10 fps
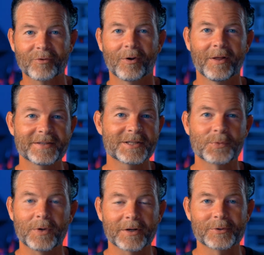After all, this
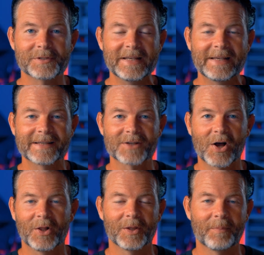is what critique is
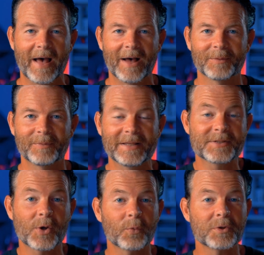all about,
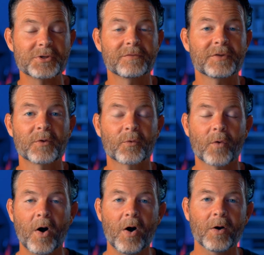being told what you've done
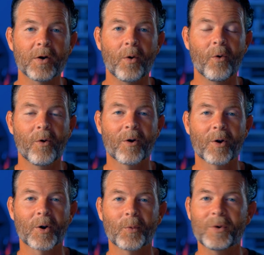wrong
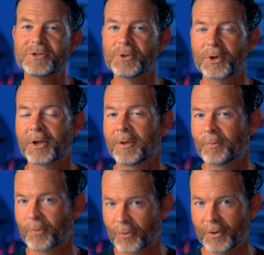or what you could
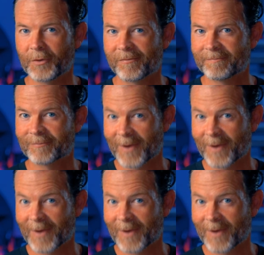improve,